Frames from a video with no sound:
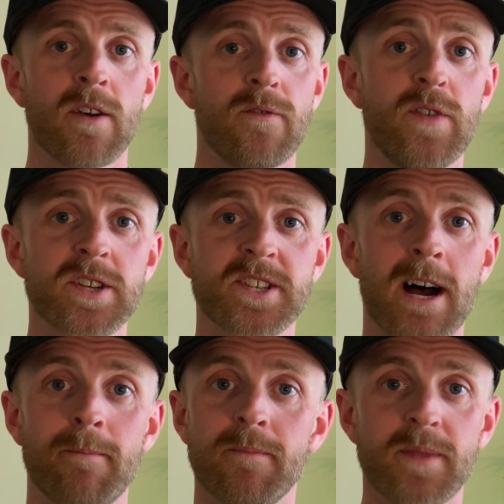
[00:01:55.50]
First
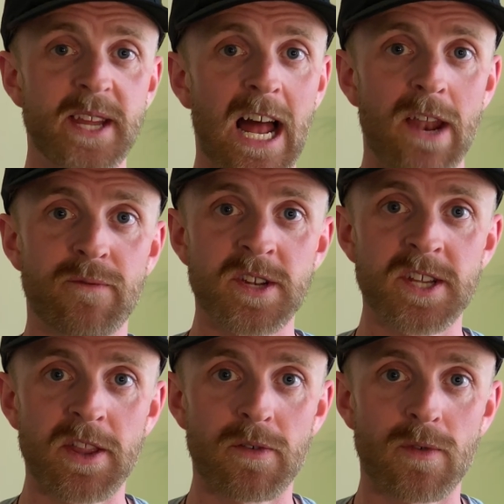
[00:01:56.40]
up, the elephant
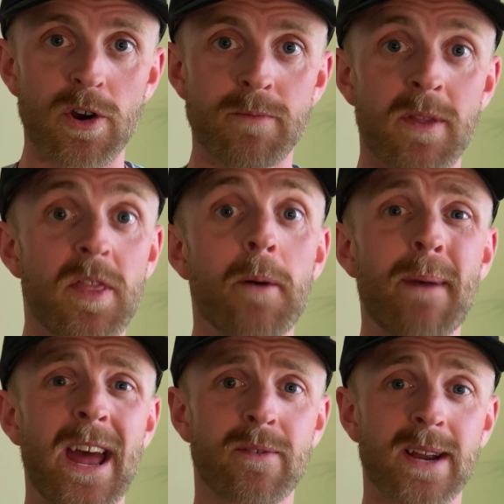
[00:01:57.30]
in the room, the battery